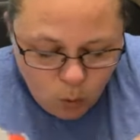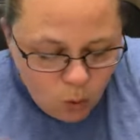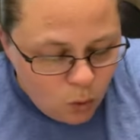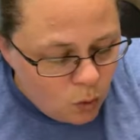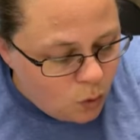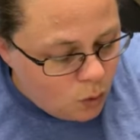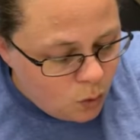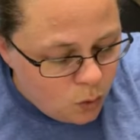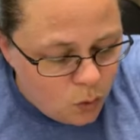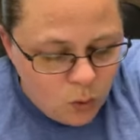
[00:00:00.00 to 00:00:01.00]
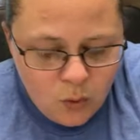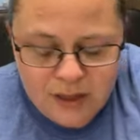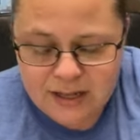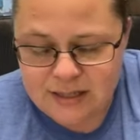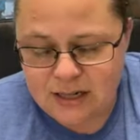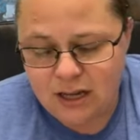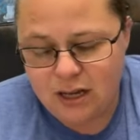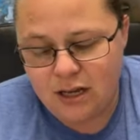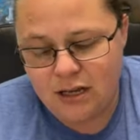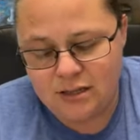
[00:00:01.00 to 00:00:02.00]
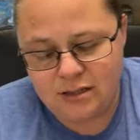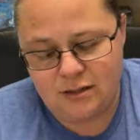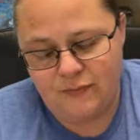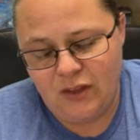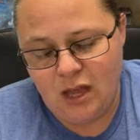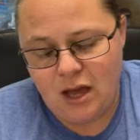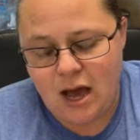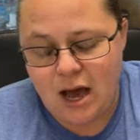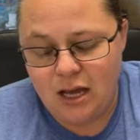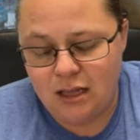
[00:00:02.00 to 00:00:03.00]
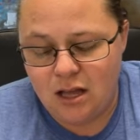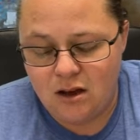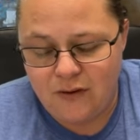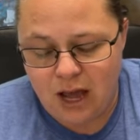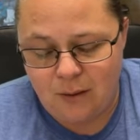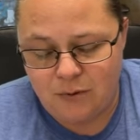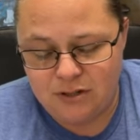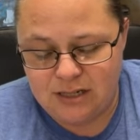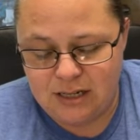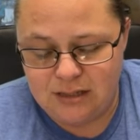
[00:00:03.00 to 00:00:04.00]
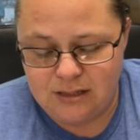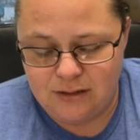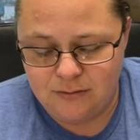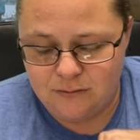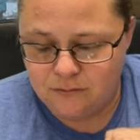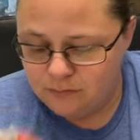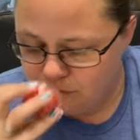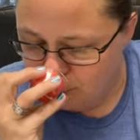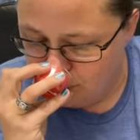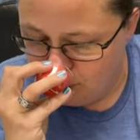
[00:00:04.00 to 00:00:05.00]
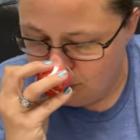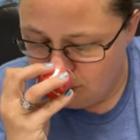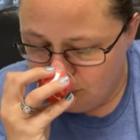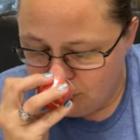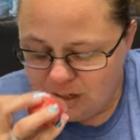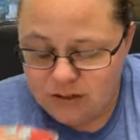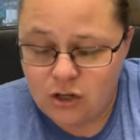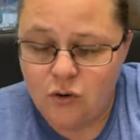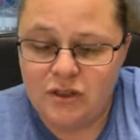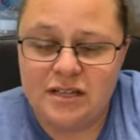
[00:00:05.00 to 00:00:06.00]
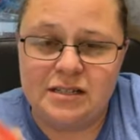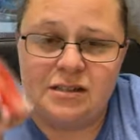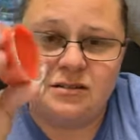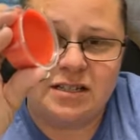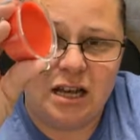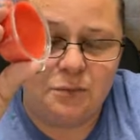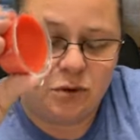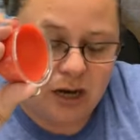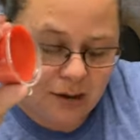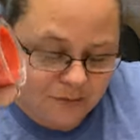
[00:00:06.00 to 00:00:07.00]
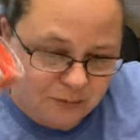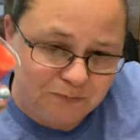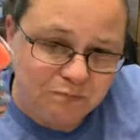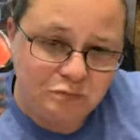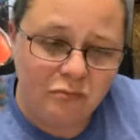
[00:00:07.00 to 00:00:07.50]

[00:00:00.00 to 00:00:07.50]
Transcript: Ooh, that's nice. I love apple scents. So these little sample cups,